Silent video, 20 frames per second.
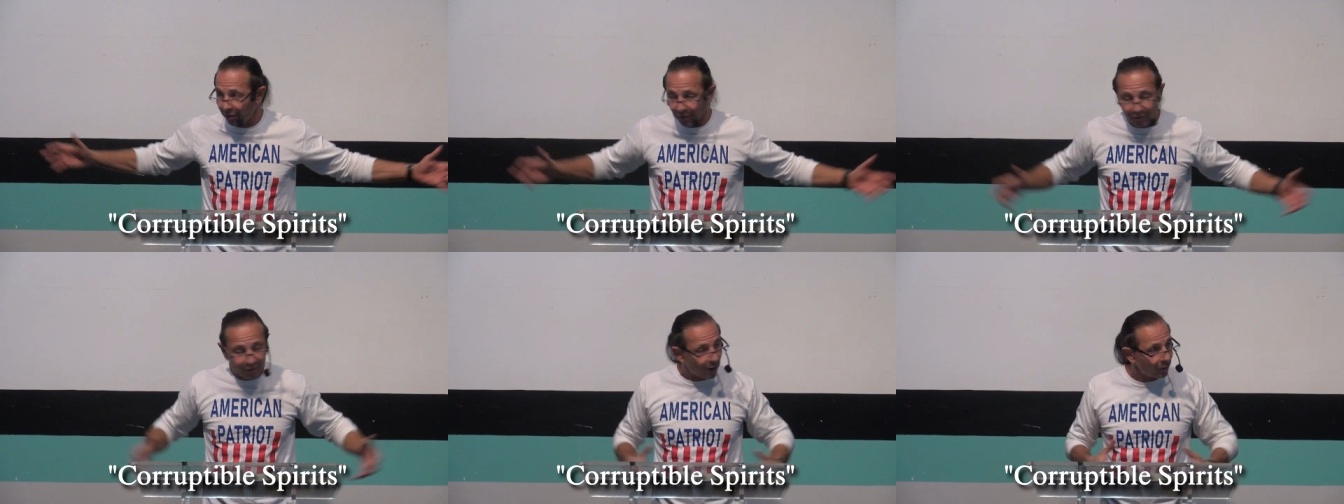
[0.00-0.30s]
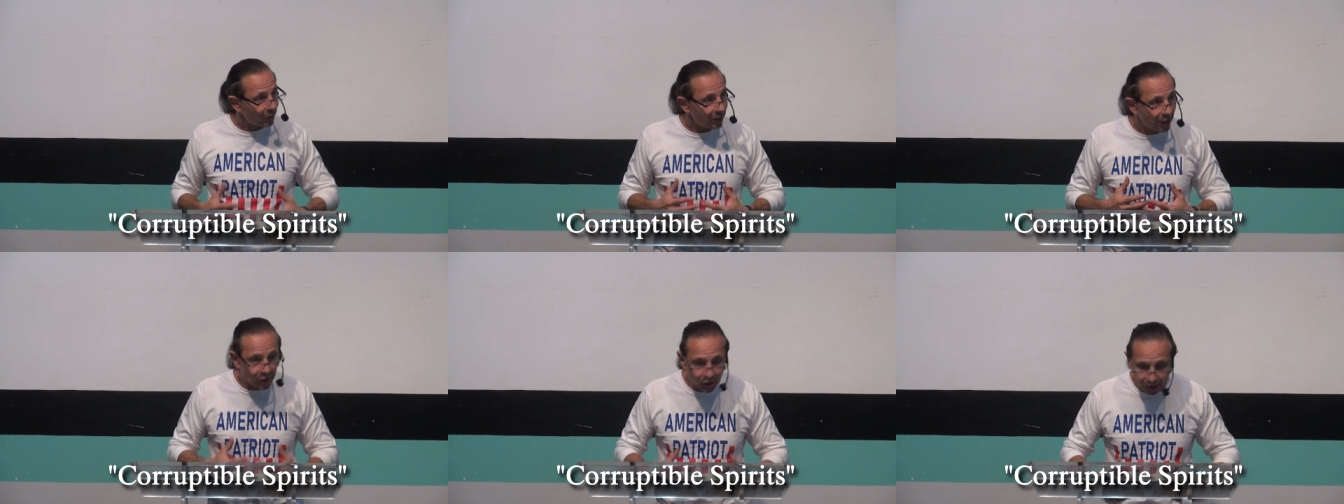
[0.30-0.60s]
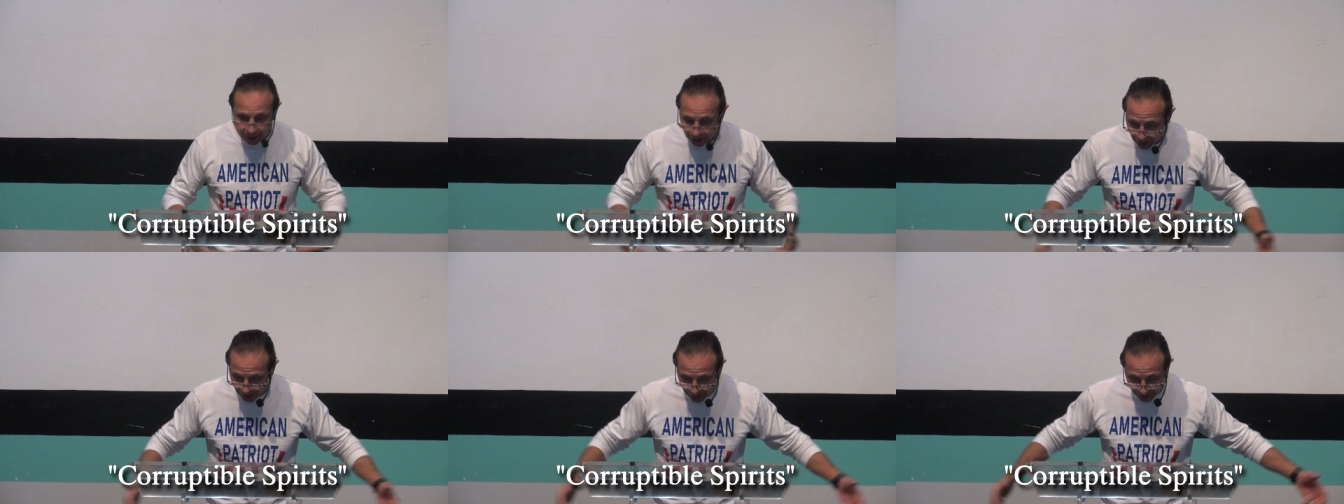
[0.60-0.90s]
your
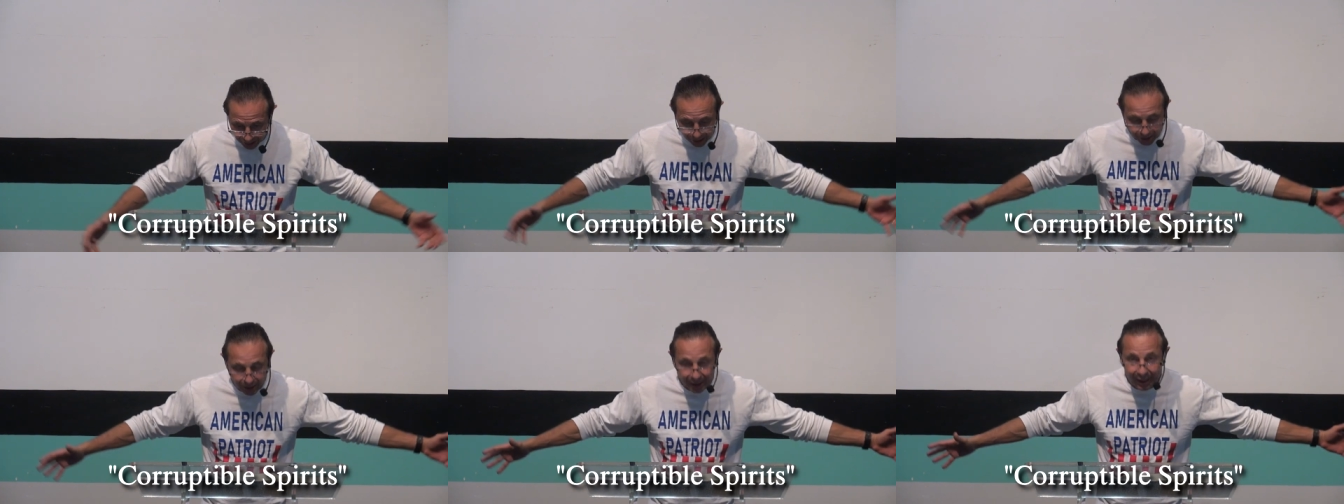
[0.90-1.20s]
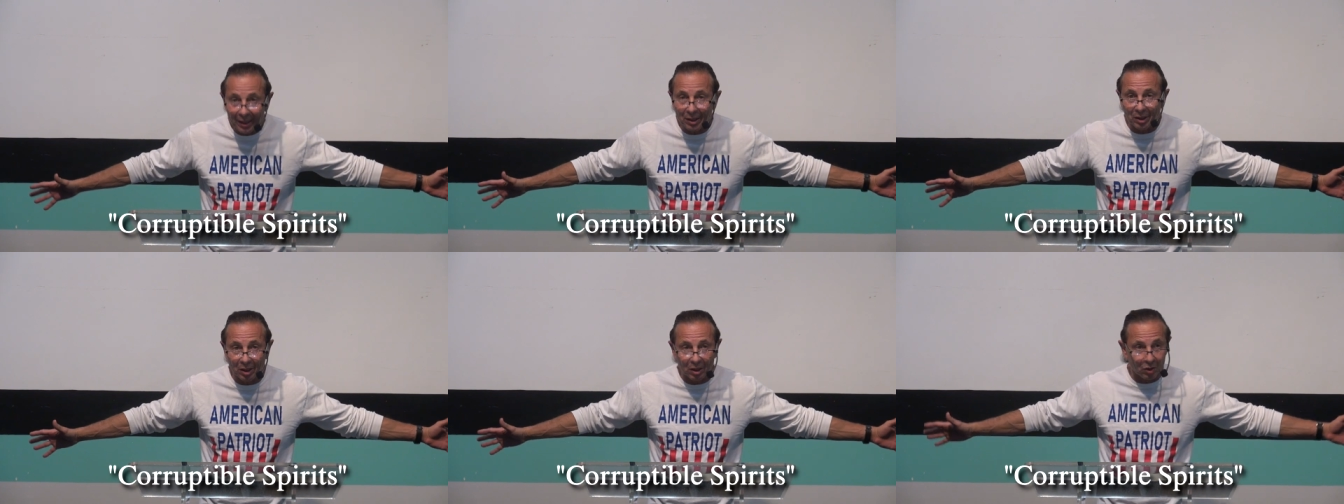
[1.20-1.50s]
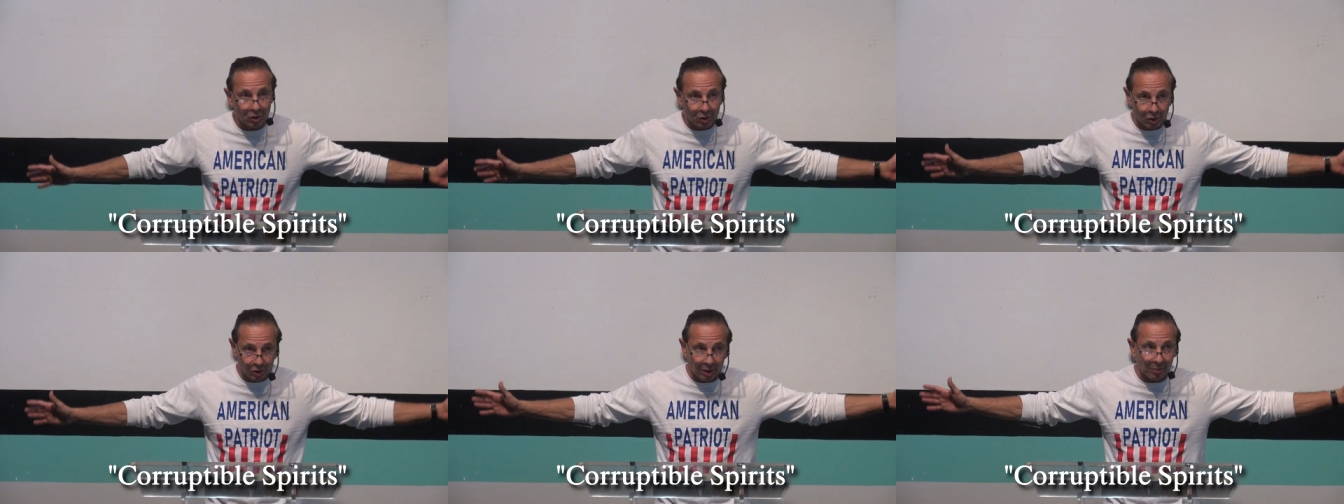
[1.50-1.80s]
foundation isn't clean, then
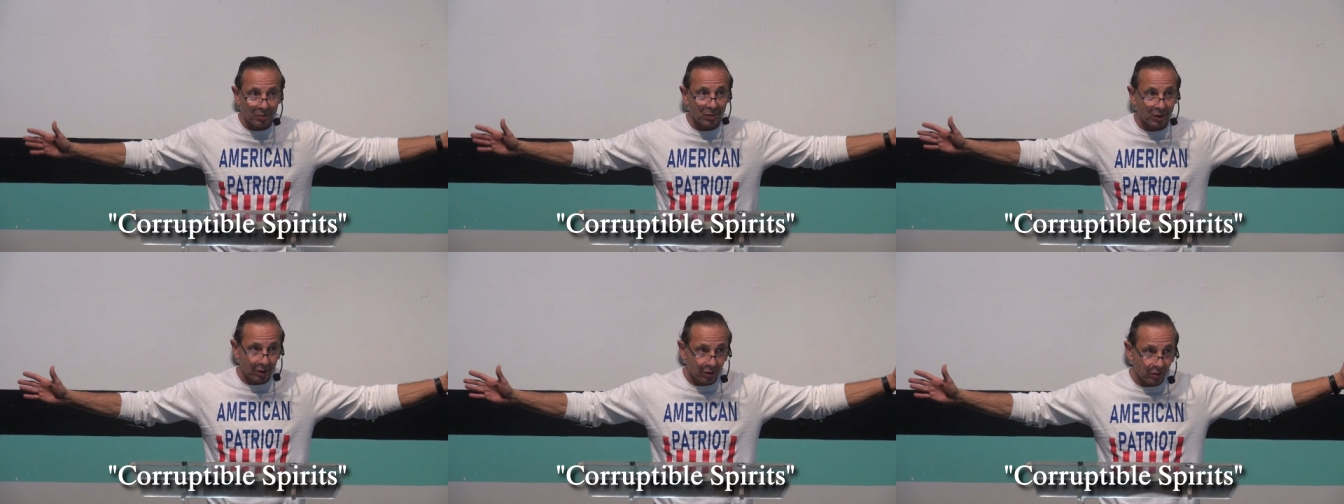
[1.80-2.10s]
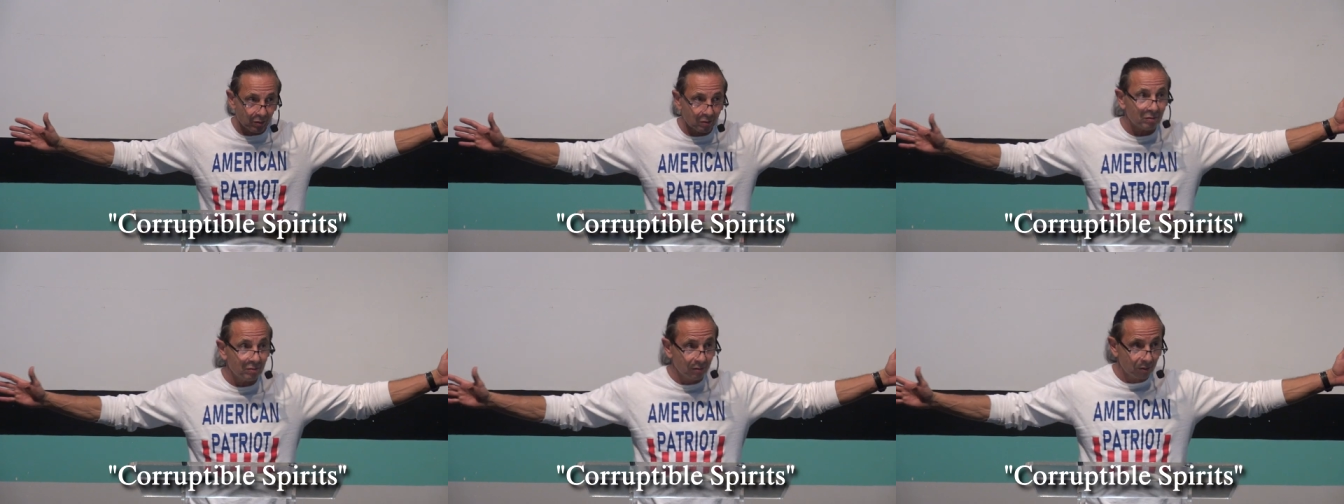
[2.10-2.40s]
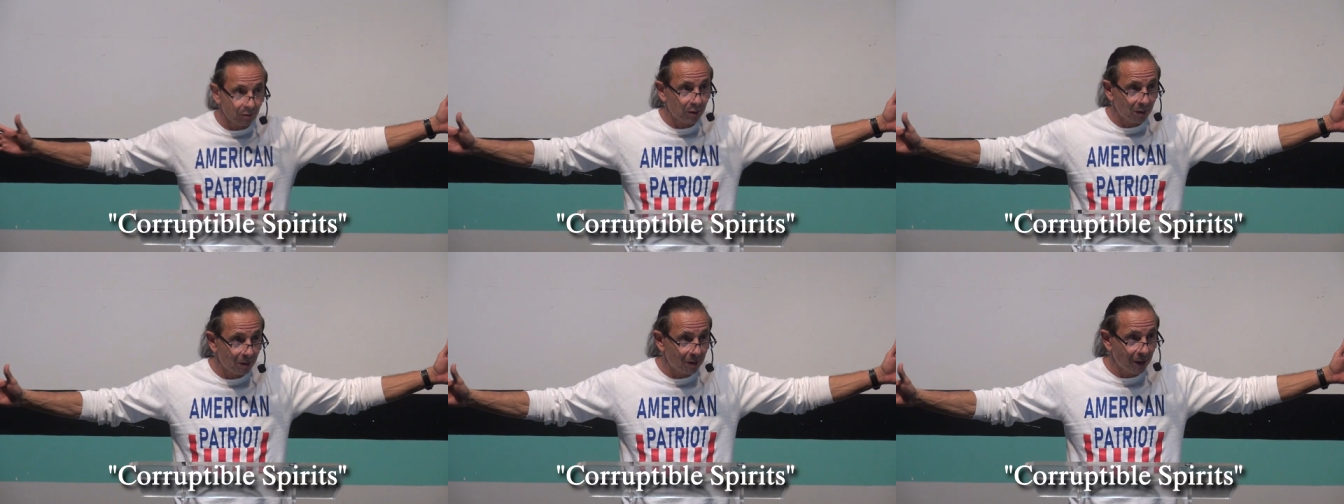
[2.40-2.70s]
there's something
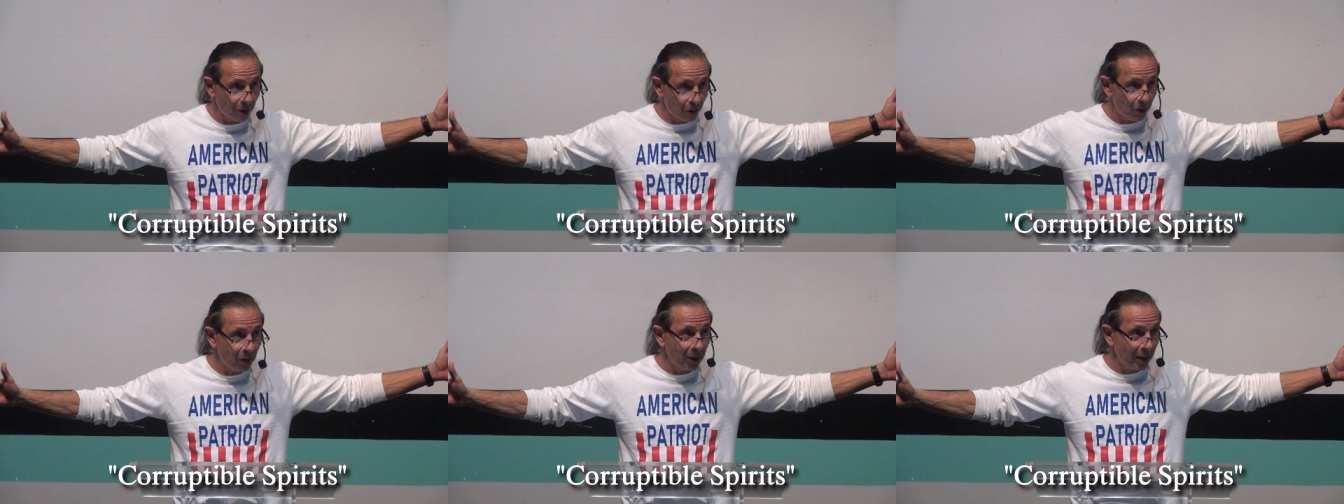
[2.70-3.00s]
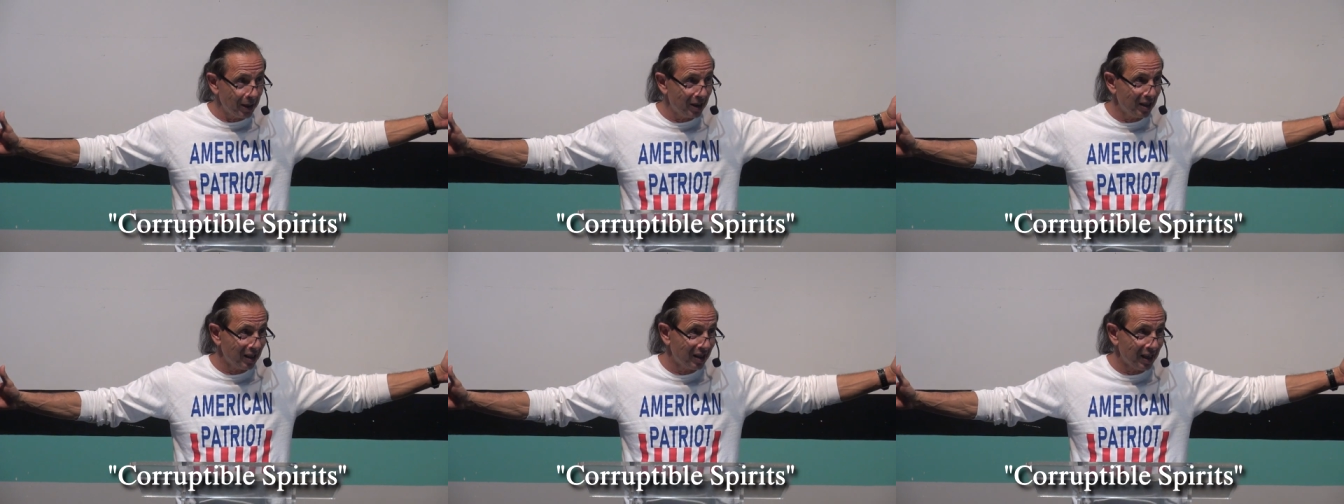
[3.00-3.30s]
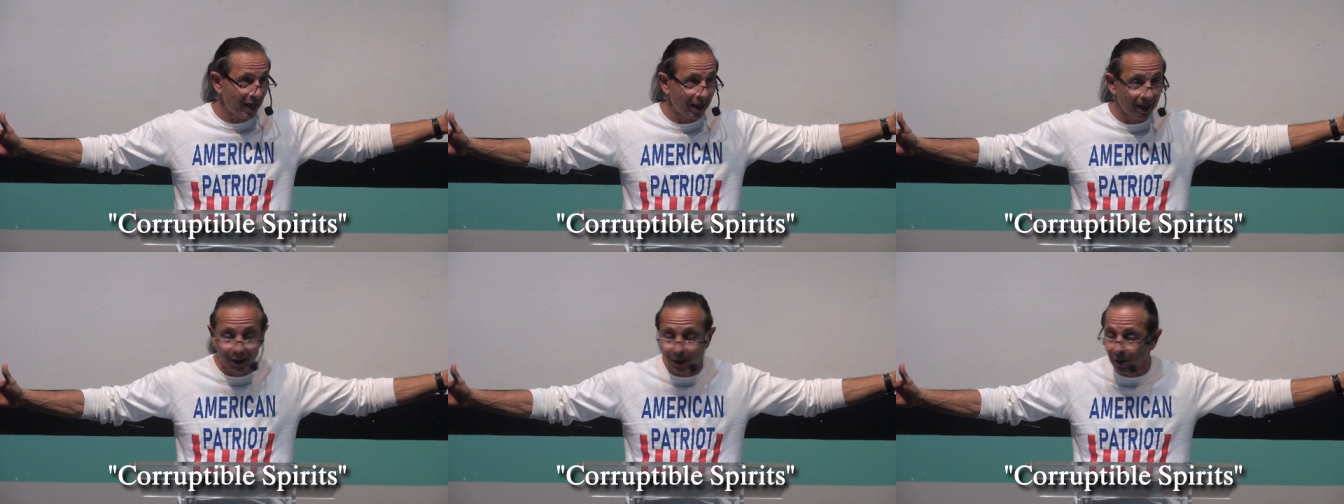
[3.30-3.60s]
that you need to
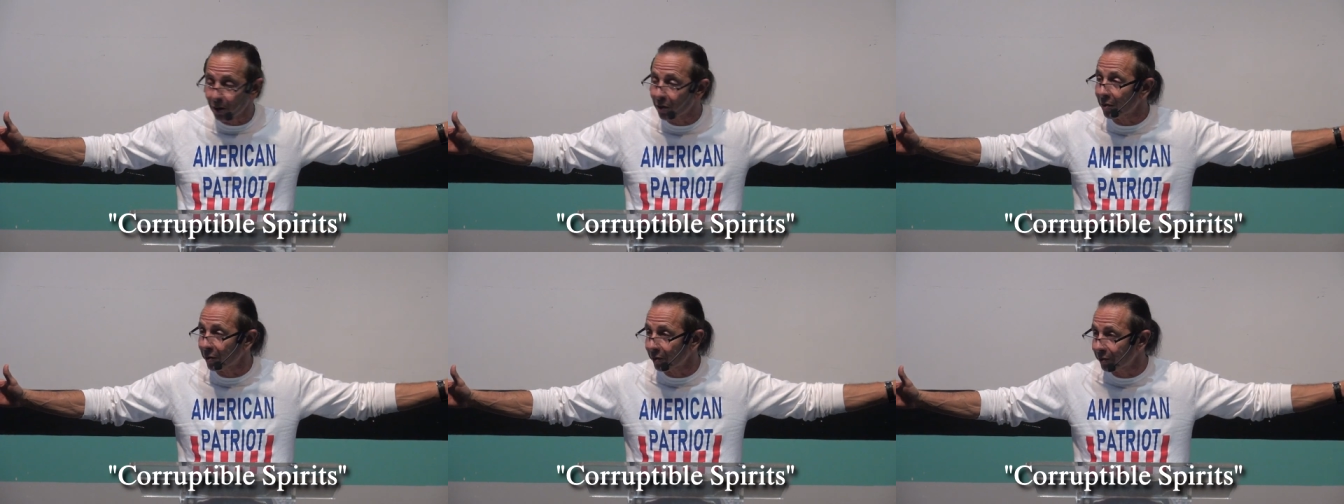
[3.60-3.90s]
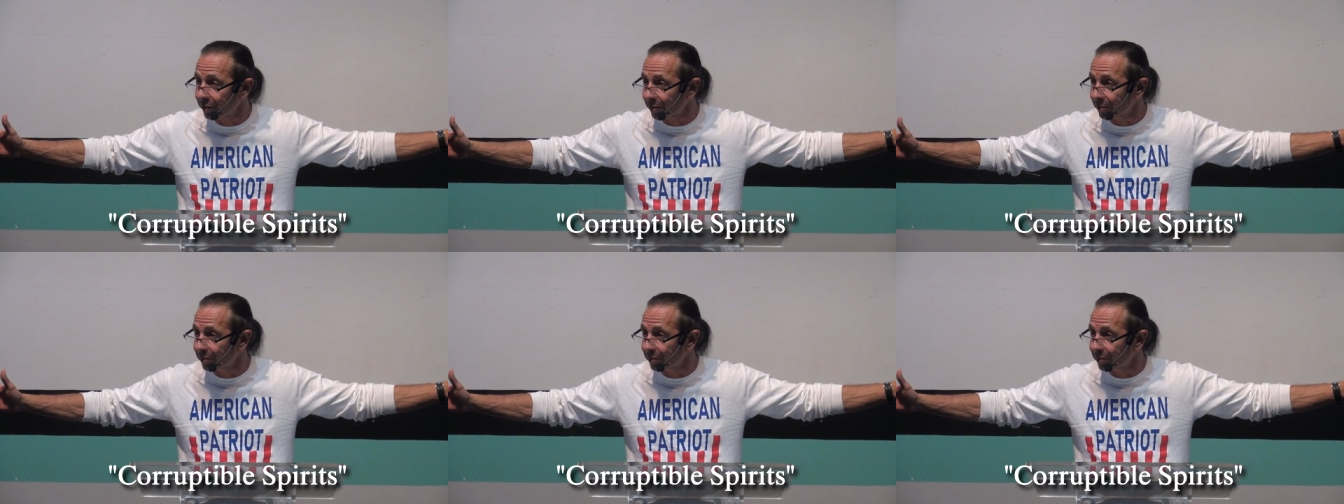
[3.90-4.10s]
take care of.